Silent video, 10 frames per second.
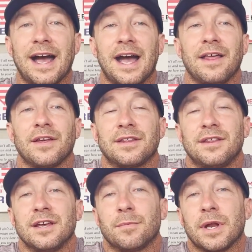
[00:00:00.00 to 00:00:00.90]
I like the
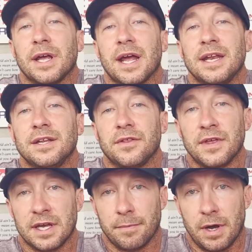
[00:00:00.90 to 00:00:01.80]
deal, but I need to
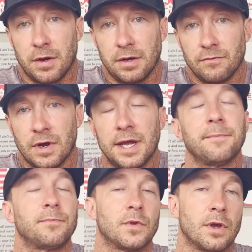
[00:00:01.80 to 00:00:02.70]
think about it, right?
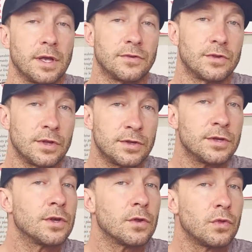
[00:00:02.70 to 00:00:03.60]
All right, so this
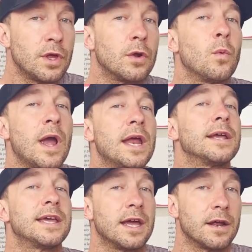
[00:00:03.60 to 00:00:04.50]
is a little way to
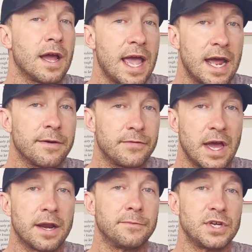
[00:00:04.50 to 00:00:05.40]
get ahead of
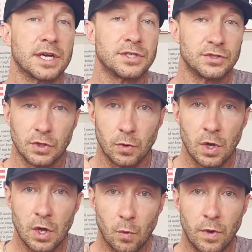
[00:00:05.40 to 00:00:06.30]
that objection, so
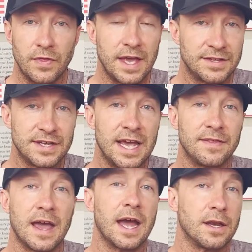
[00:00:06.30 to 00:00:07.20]
when they say
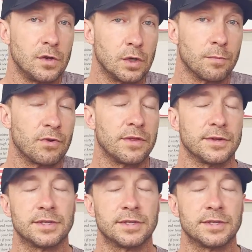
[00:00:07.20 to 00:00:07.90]
that, you can bring this